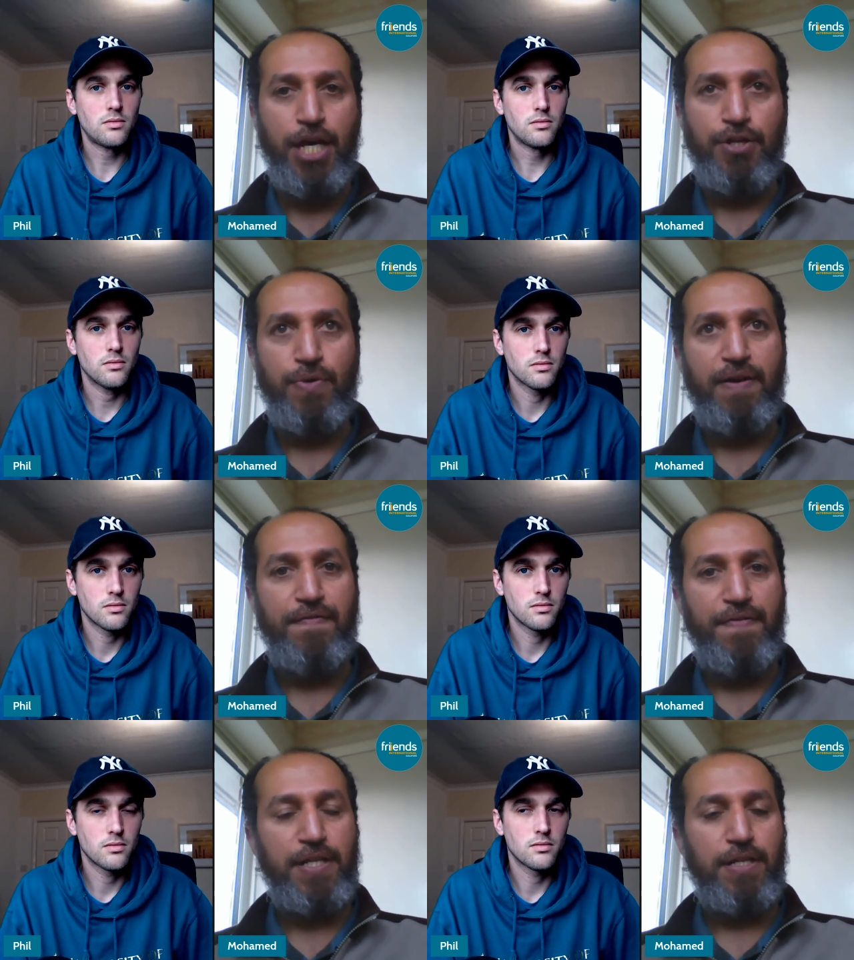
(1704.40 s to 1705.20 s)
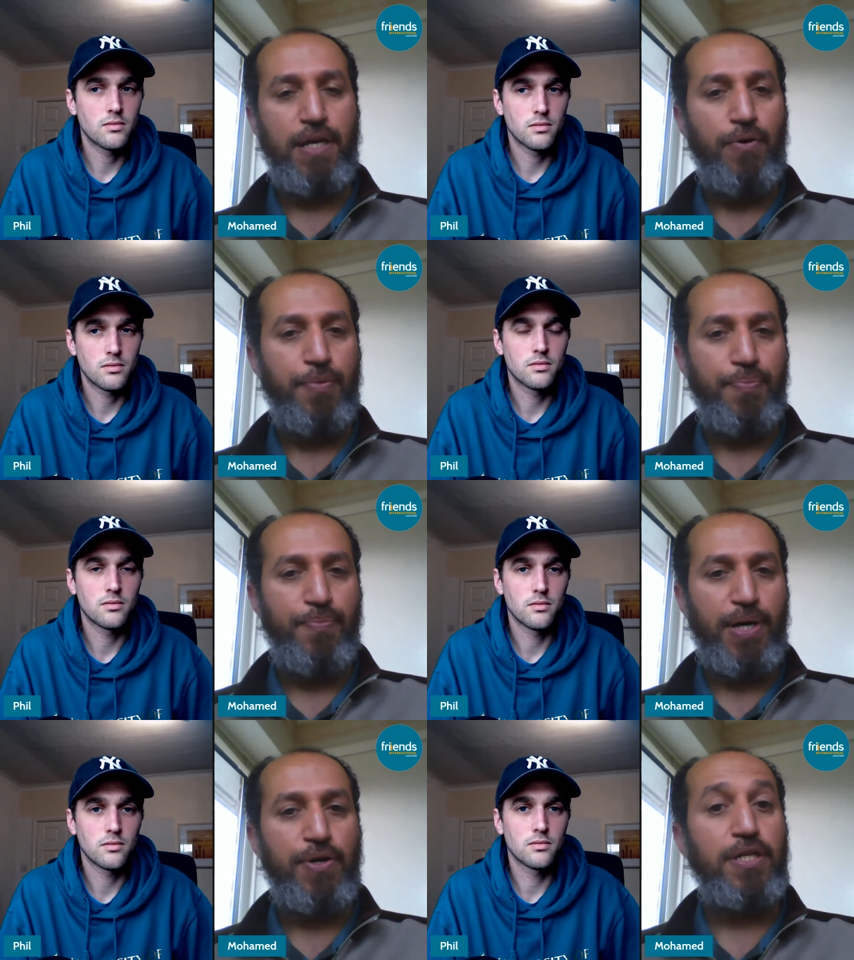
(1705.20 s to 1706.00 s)
Speaker 1: it will affect our
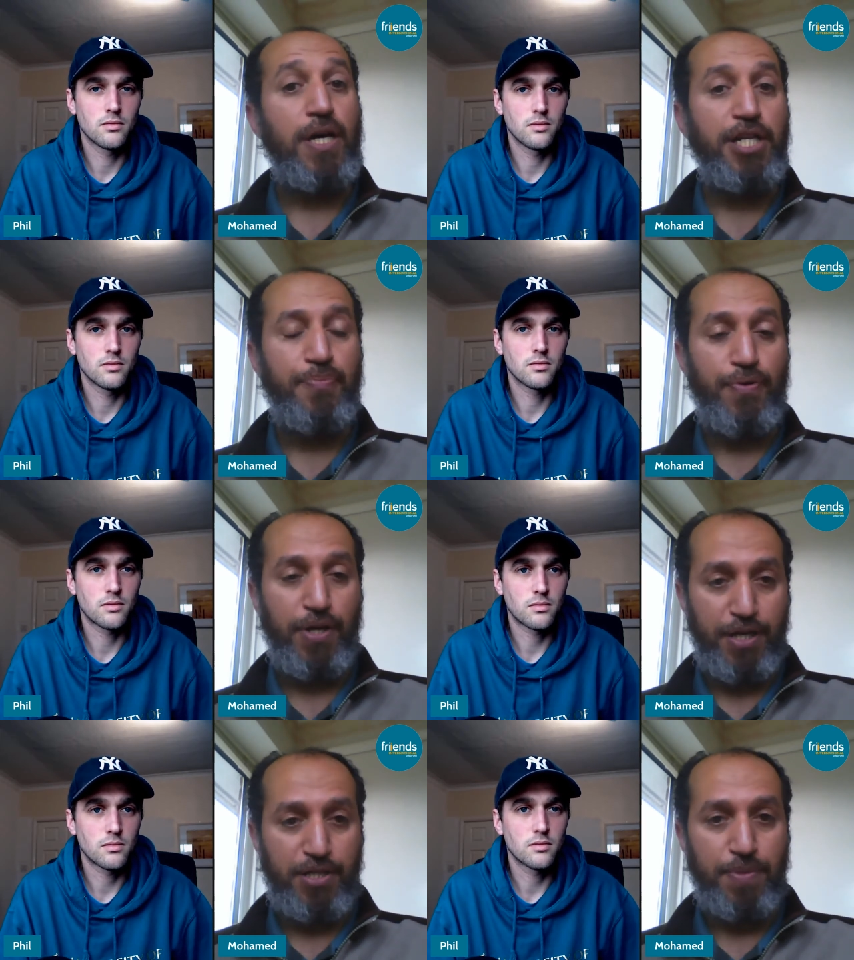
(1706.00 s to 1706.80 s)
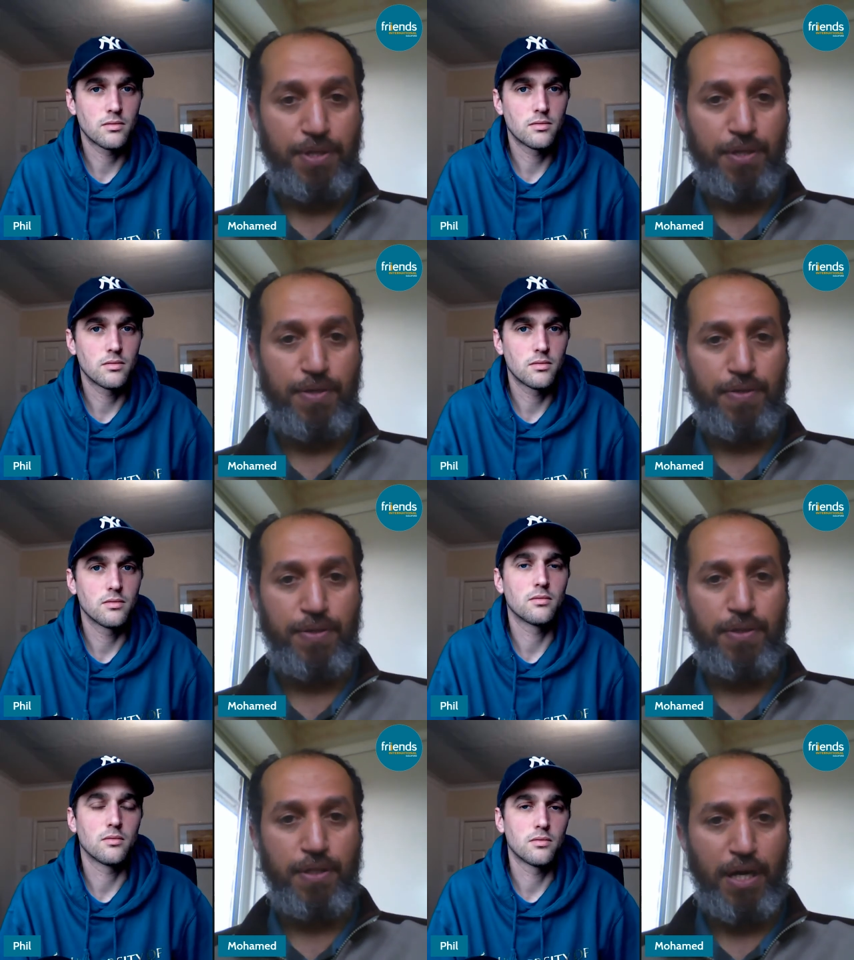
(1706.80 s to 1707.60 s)
our night prayers because
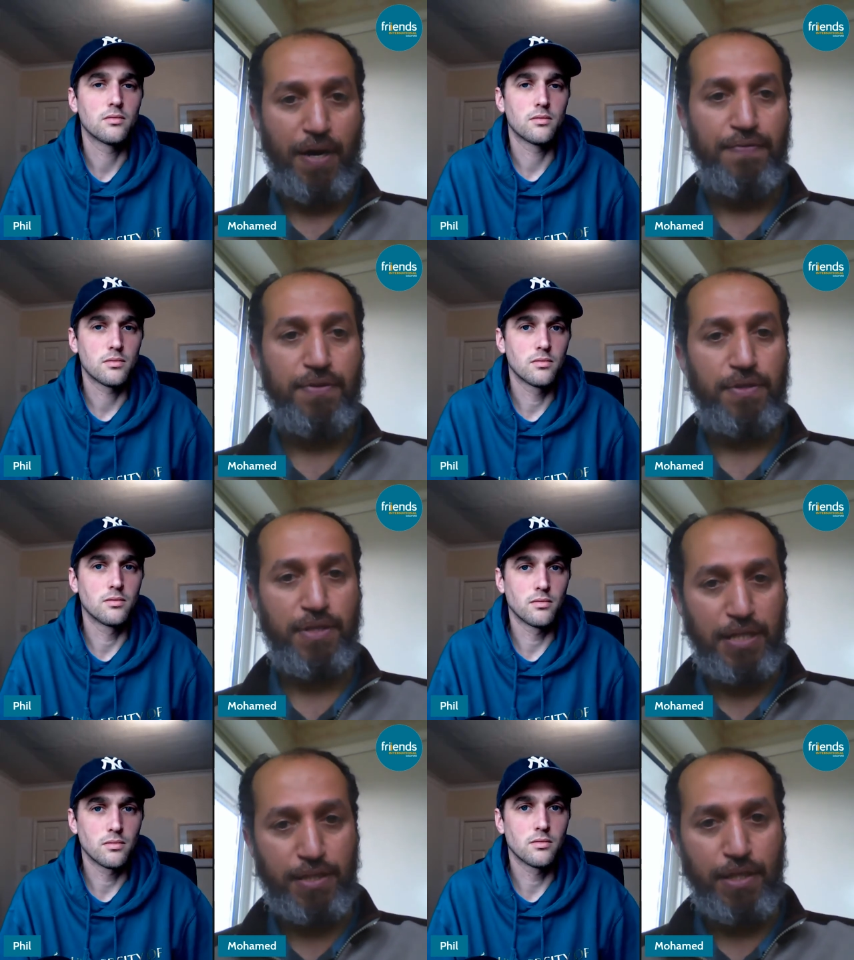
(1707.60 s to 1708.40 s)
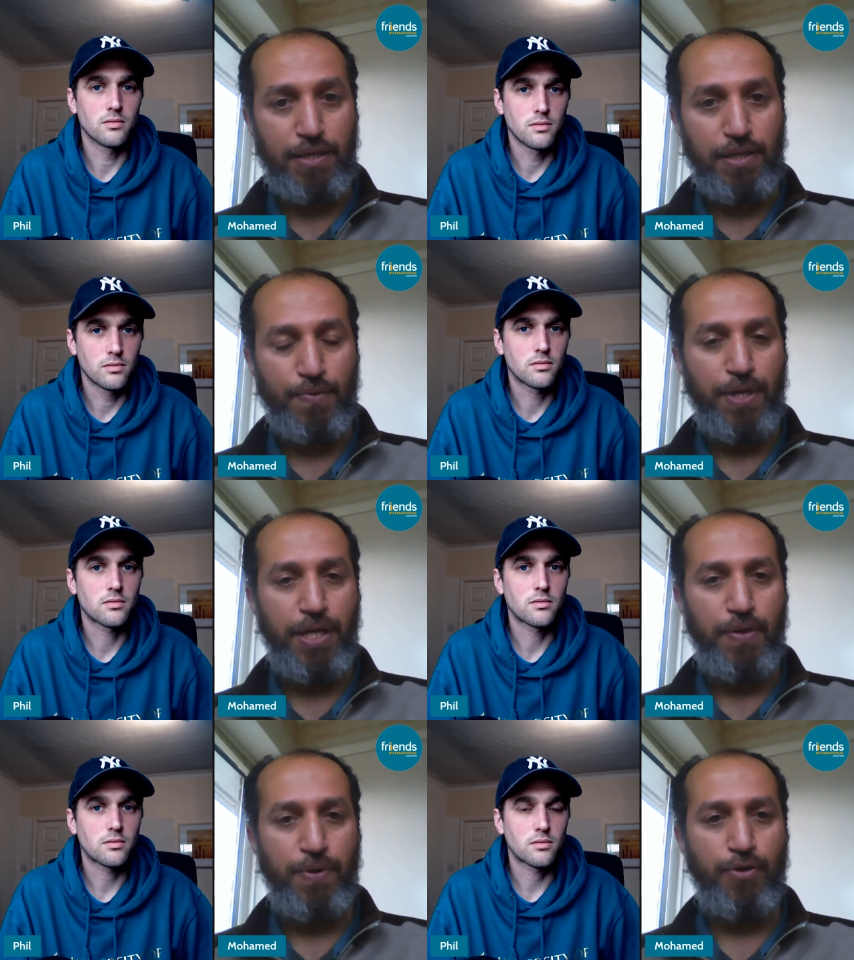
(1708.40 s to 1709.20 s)
after sunset we
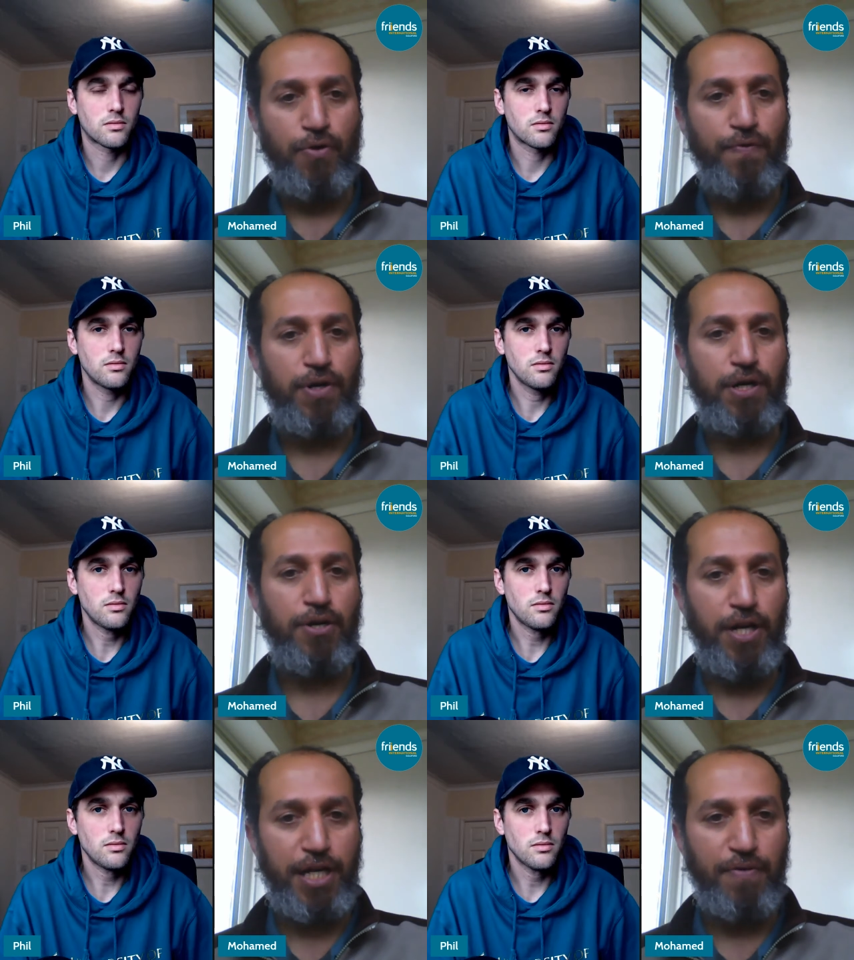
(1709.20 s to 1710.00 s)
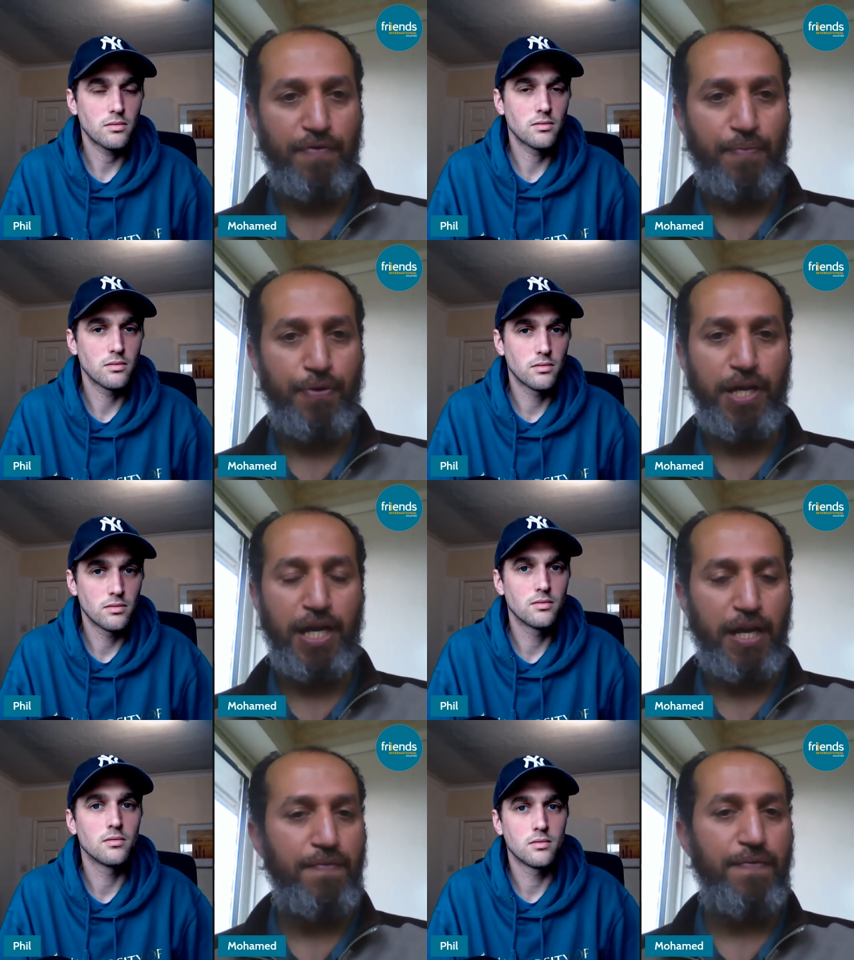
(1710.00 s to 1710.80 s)
we go for a collective
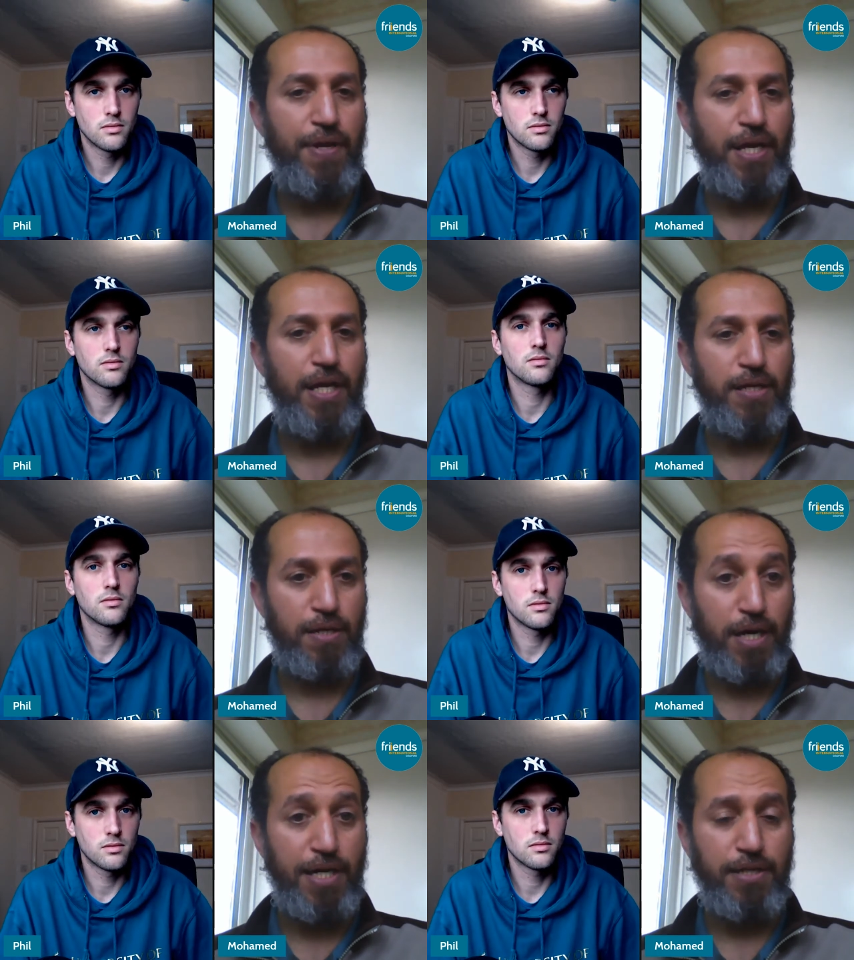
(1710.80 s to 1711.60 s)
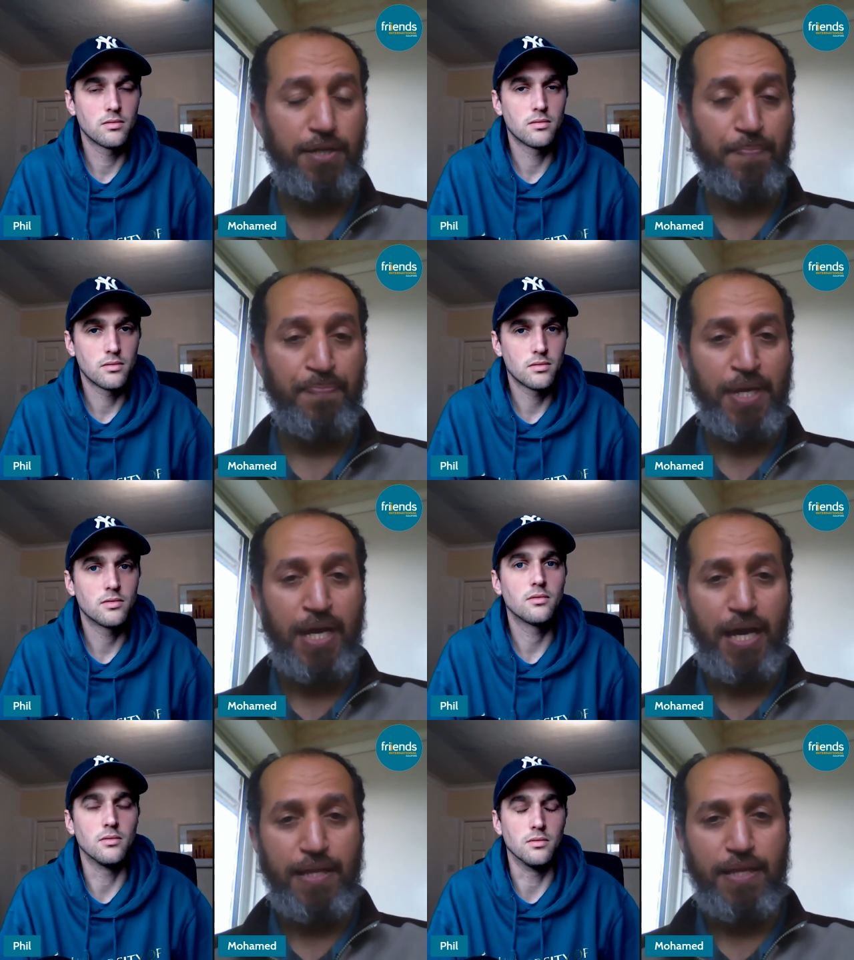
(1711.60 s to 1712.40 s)
prayer every night
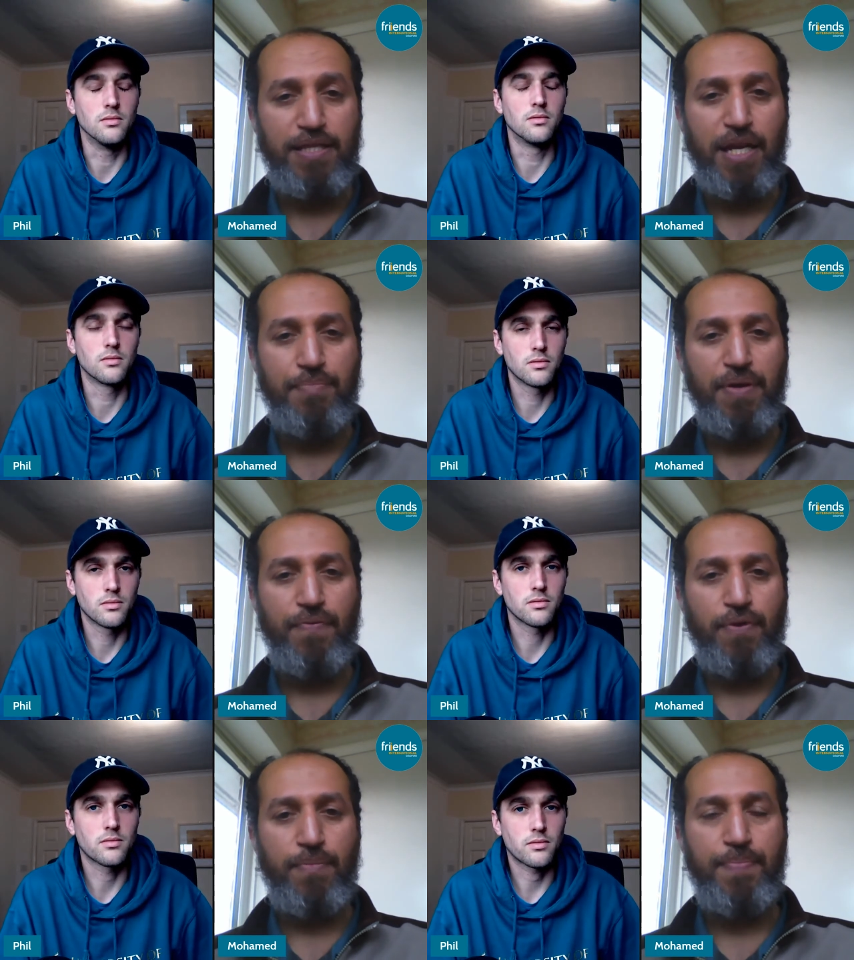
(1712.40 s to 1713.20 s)
and that can be from